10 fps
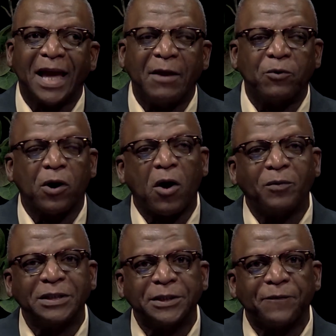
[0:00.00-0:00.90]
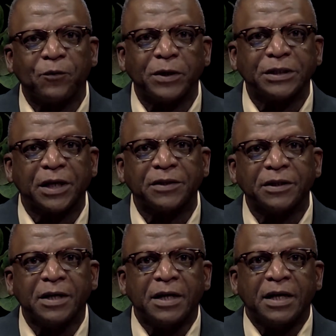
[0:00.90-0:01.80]
hey, we're always here for each other,
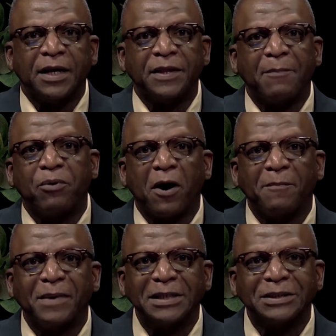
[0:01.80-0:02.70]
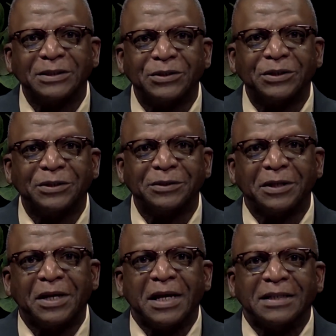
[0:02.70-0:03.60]
and that part makes it good.
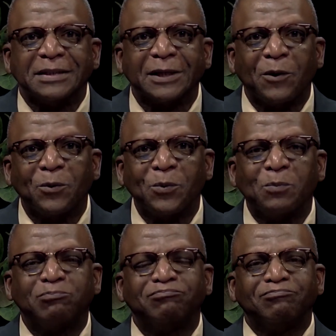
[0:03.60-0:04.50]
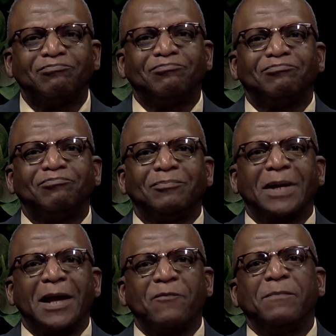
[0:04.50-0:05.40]
So
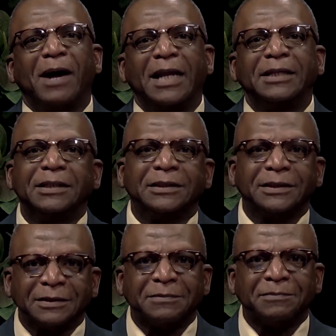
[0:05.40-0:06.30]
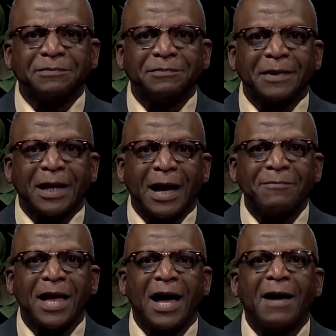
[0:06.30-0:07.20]
everybody listen.
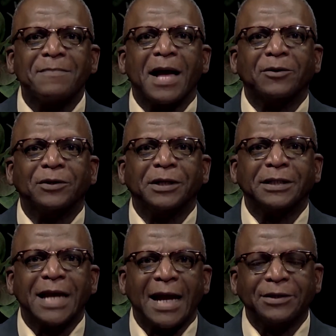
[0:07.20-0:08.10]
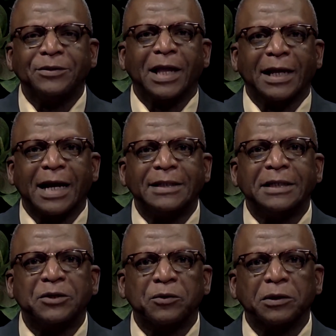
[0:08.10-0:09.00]
I'm not going to attack you like I
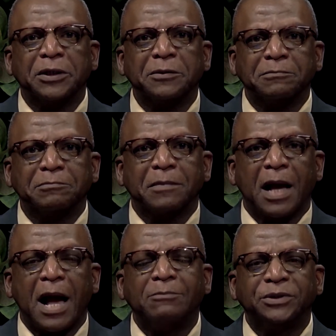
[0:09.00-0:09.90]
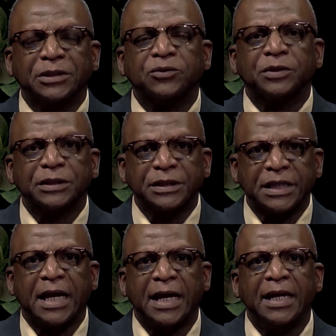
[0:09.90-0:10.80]
did earlier. I'm just going to
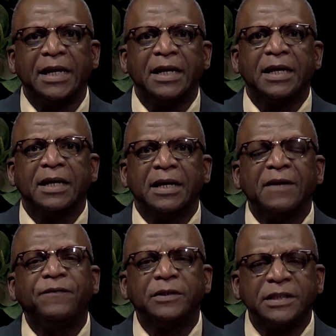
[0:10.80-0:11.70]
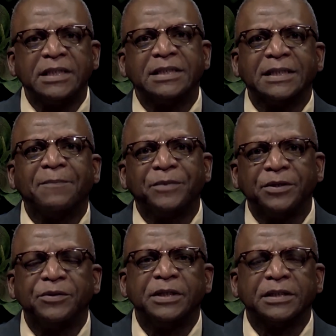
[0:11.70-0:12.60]
say, if you see
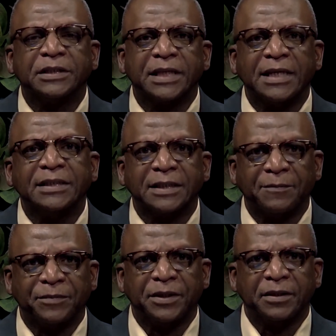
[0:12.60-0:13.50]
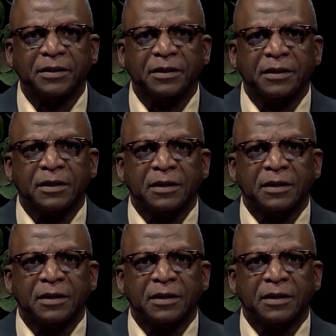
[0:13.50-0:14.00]
something, you need to say something.